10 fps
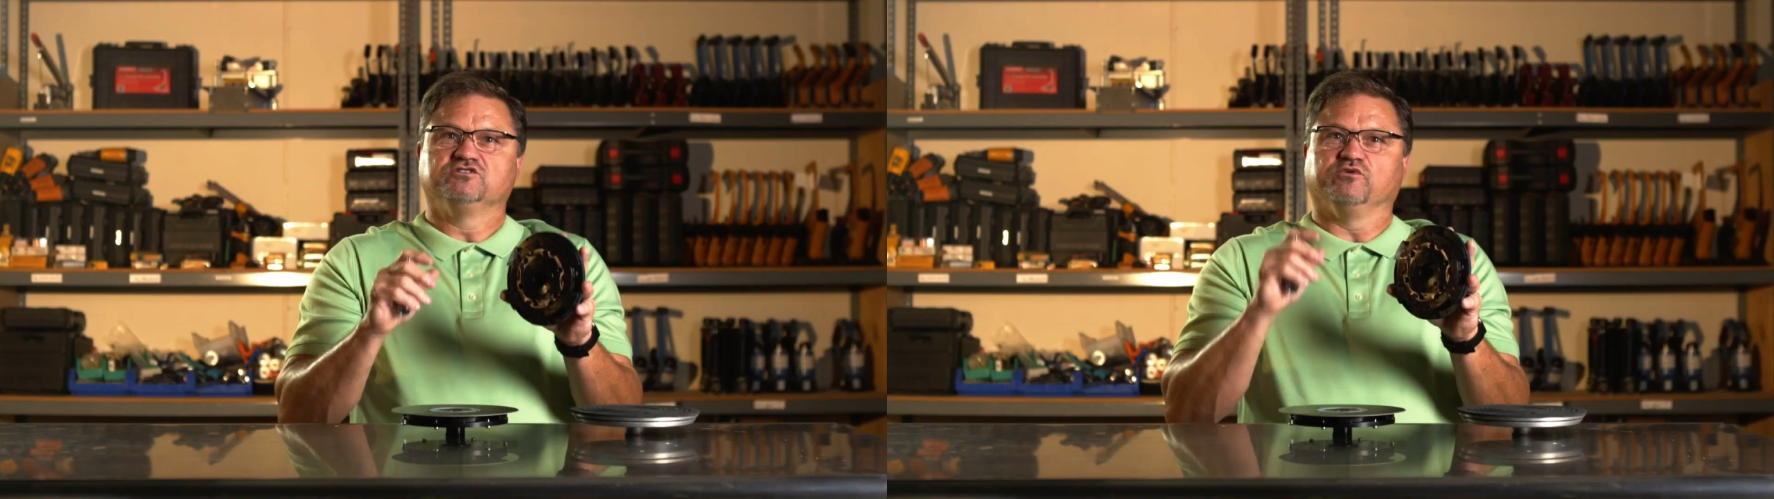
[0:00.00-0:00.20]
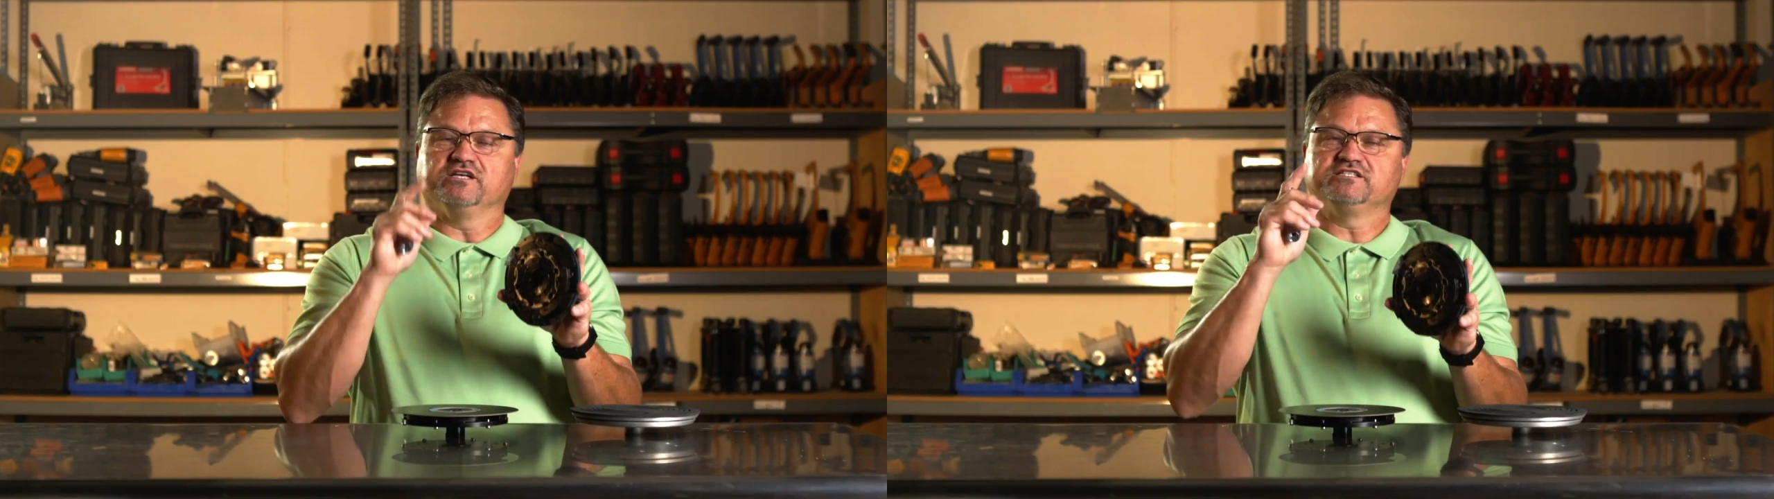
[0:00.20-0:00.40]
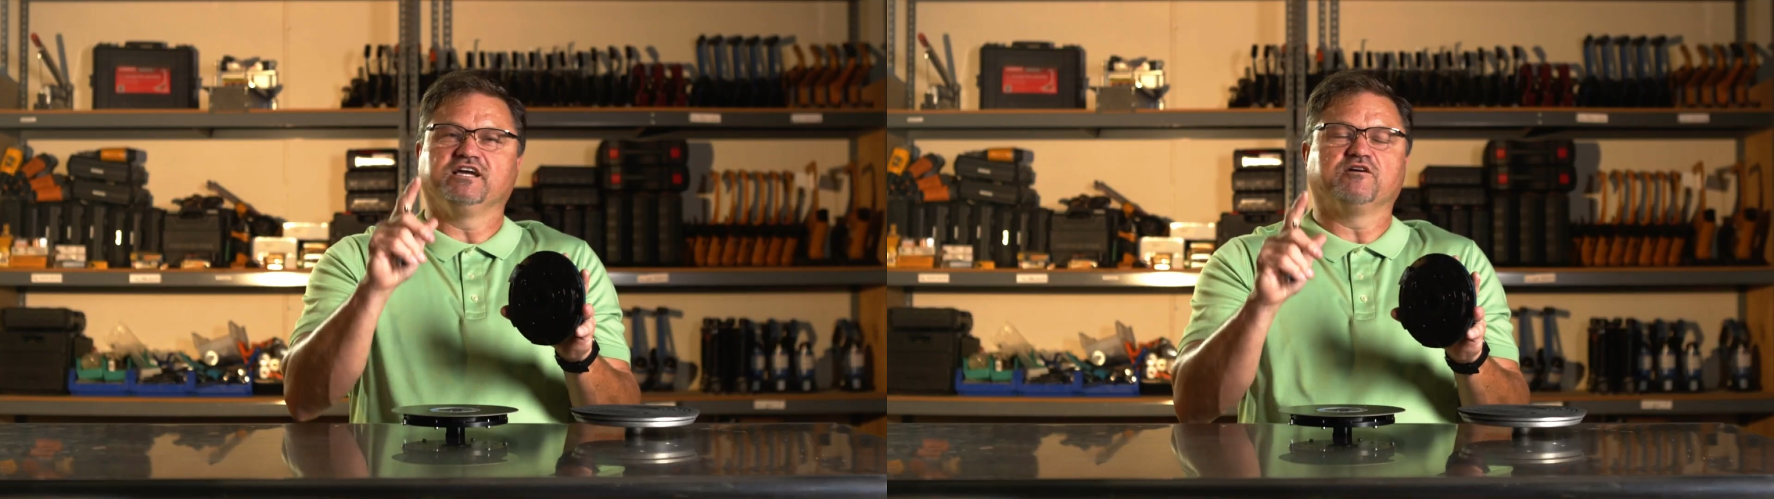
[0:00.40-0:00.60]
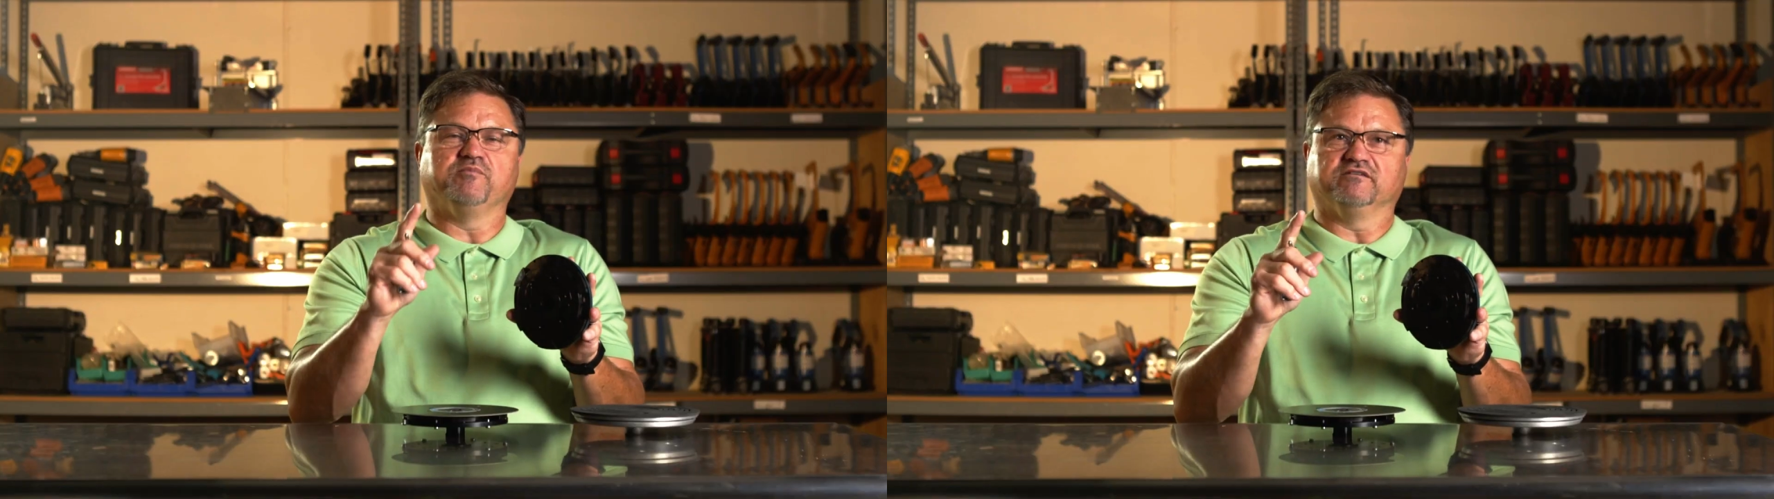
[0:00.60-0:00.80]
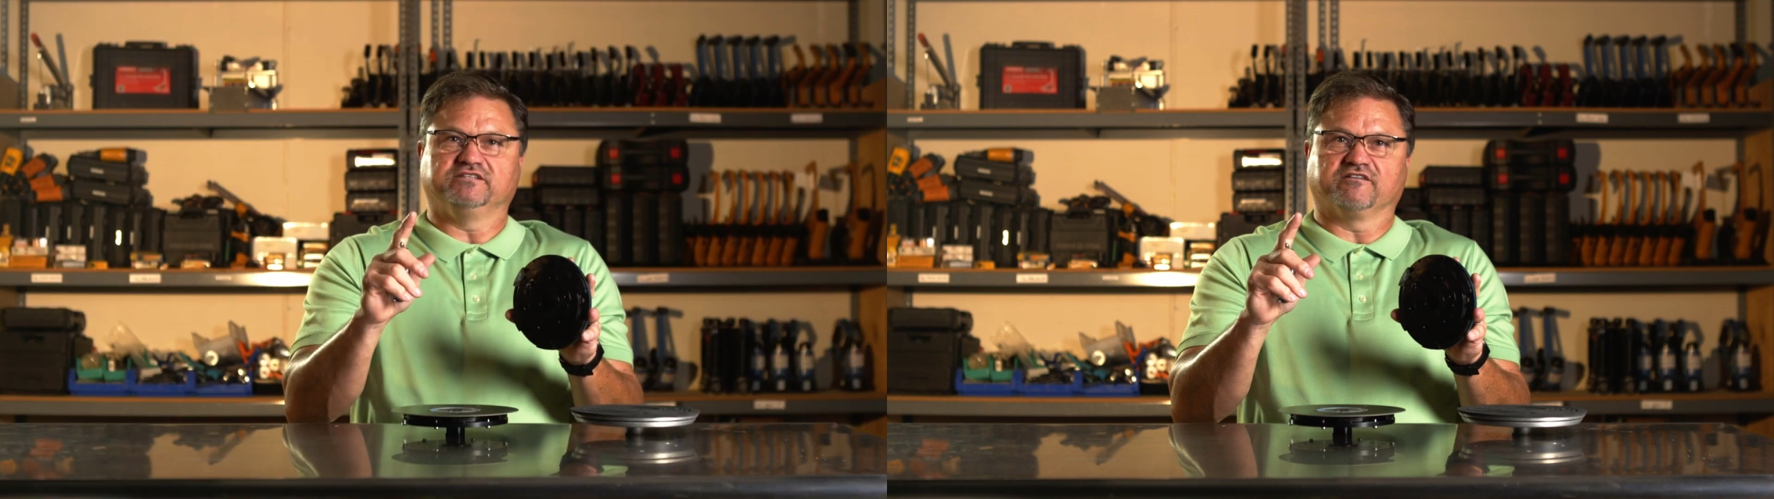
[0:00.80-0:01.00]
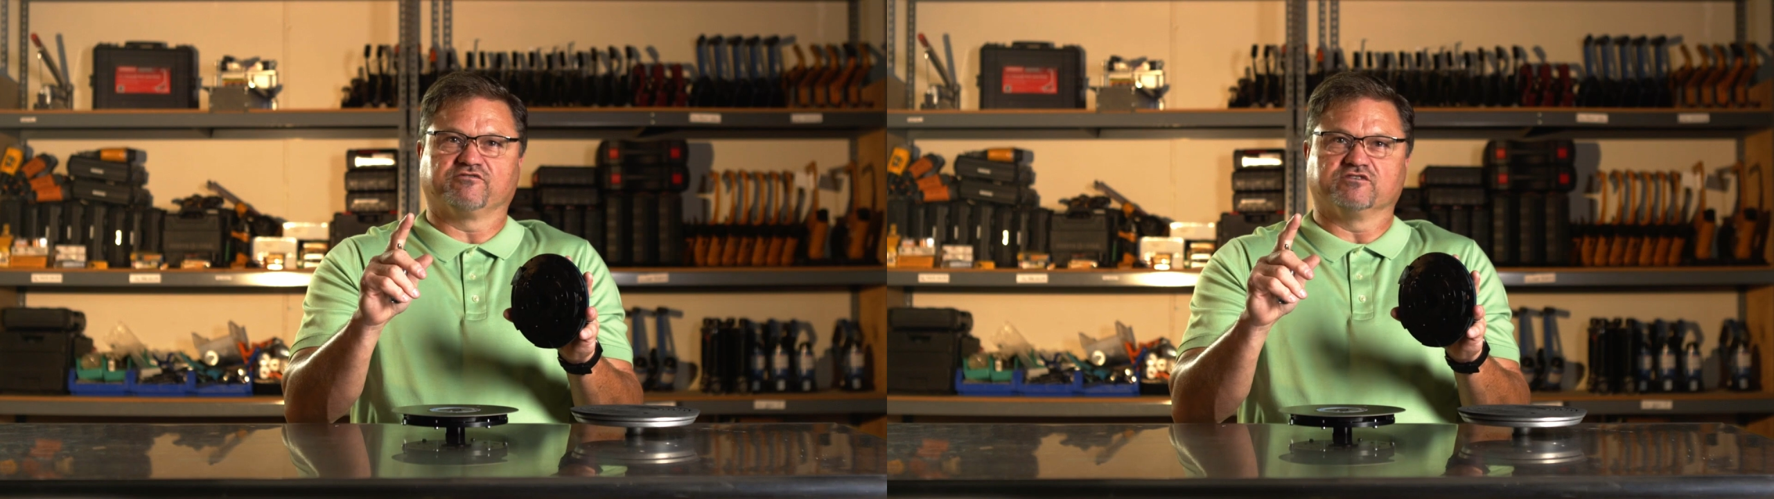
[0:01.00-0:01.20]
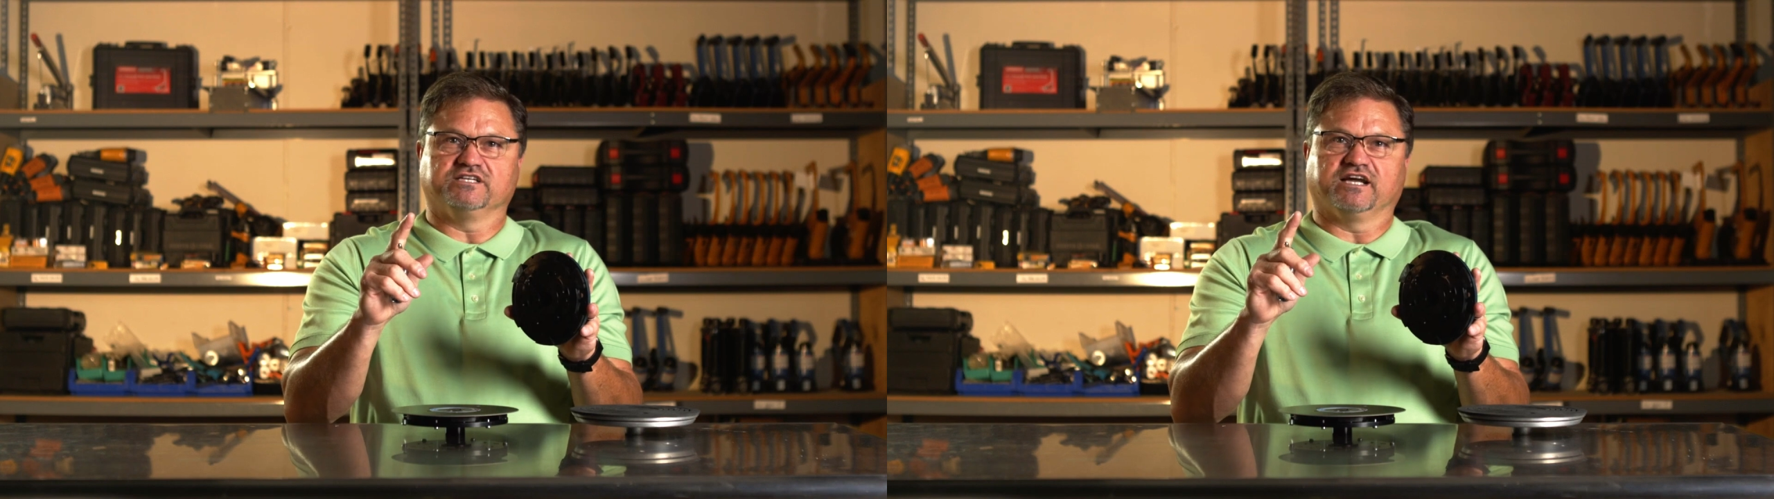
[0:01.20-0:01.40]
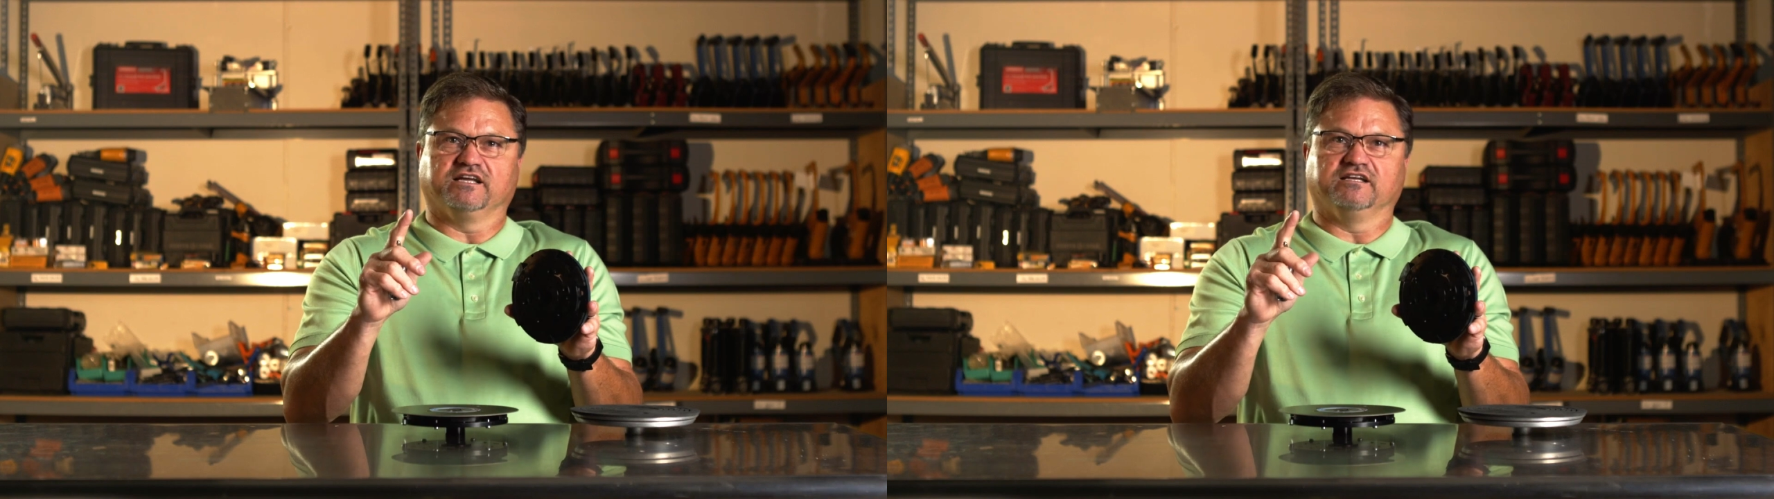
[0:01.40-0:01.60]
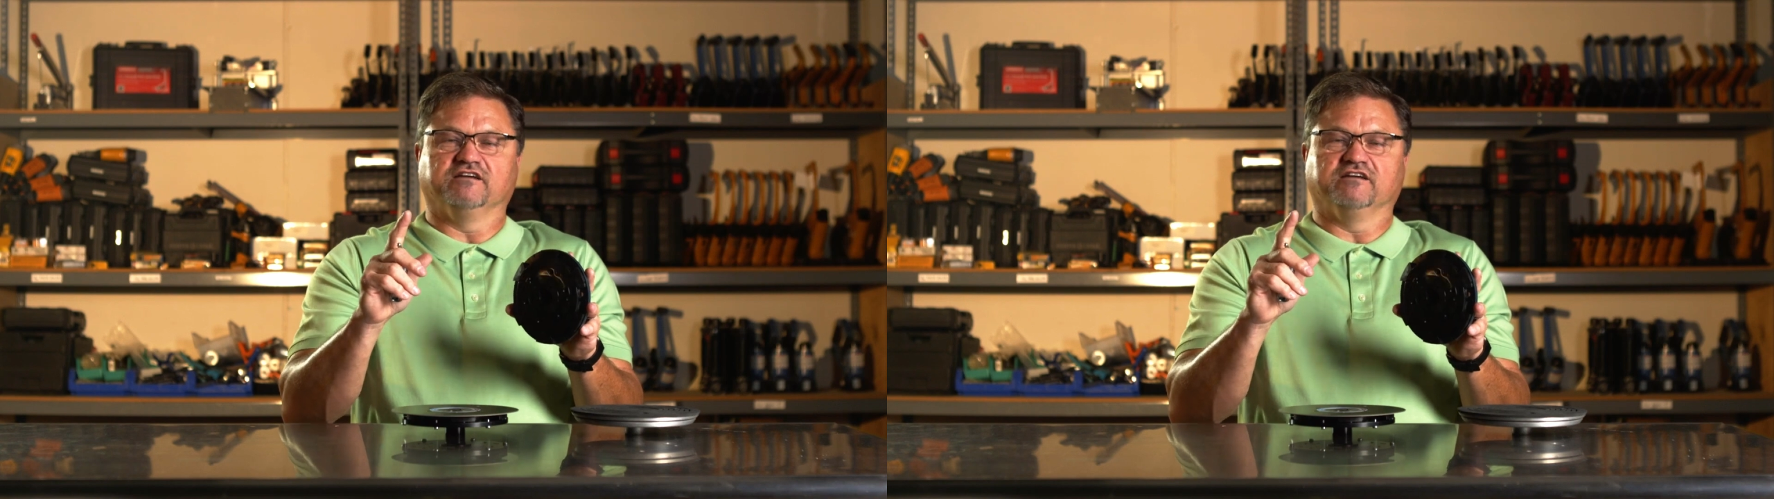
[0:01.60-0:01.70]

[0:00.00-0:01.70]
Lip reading: So let's think about that for a second.